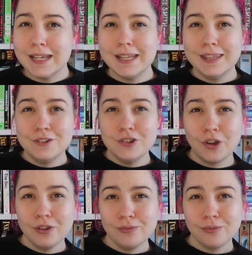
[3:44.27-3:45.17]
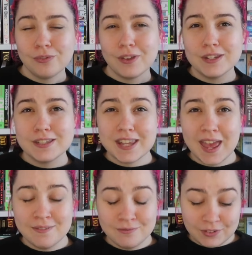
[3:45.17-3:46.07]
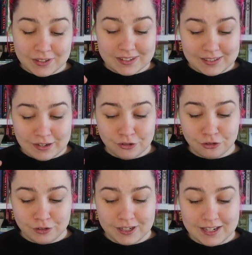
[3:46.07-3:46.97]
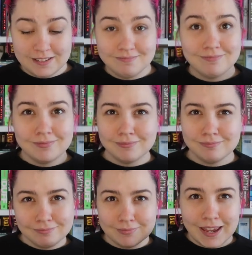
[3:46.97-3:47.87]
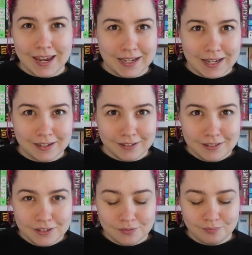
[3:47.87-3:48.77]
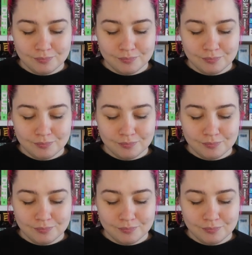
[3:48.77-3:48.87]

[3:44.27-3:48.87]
in the 9th and 10th century in England.